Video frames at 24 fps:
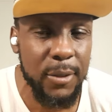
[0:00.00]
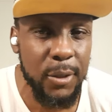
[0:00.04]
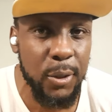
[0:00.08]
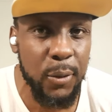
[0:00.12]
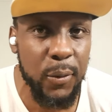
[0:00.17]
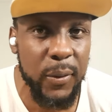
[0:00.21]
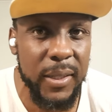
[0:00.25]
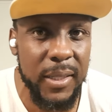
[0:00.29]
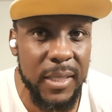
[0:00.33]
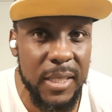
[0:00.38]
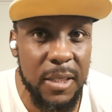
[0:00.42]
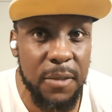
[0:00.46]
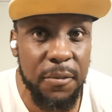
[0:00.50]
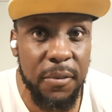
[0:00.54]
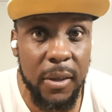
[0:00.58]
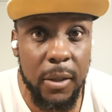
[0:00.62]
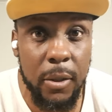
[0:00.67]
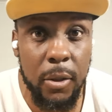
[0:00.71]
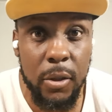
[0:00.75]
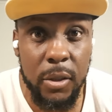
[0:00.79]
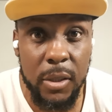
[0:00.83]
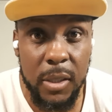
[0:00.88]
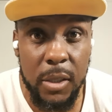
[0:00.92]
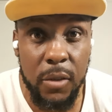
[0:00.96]
So in this
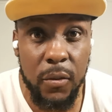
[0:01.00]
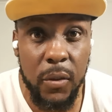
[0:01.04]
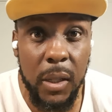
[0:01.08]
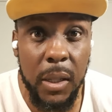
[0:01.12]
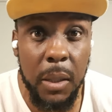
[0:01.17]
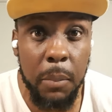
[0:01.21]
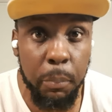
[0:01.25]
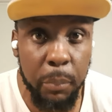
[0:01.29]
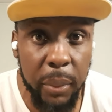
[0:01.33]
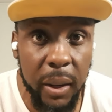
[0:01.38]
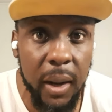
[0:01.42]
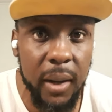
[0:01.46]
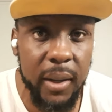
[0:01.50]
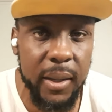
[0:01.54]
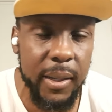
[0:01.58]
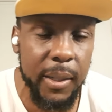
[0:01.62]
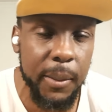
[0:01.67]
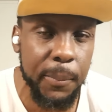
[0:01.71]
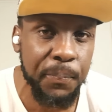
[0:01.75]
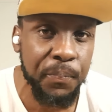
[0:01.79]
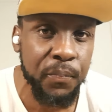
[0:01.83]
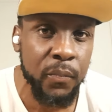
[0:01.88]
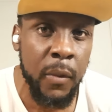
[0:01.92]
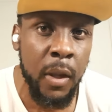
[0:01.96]
video, she's really
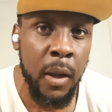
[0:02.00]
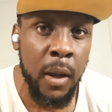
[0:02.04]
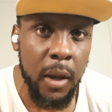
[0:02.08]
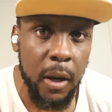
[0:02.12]
barking